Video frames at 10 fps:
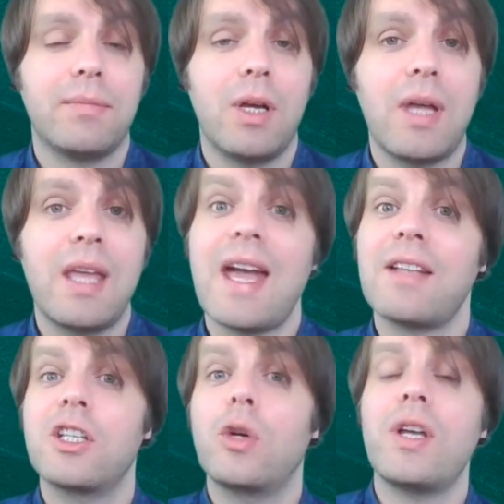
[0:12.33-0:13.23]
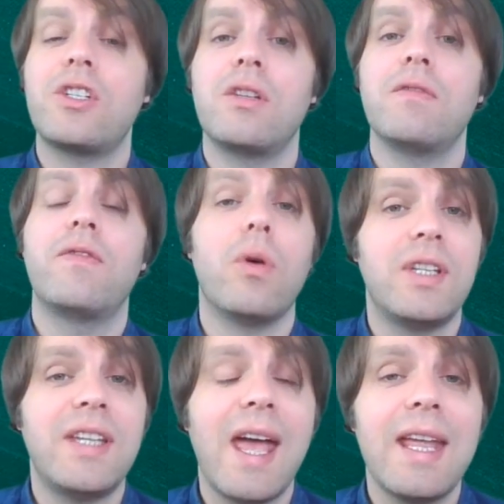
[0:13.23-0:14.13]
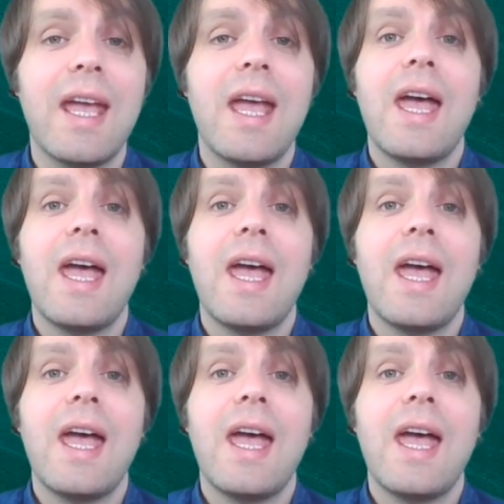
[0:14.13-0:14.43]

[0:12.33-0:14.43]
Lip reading: Okay, that's the question for today,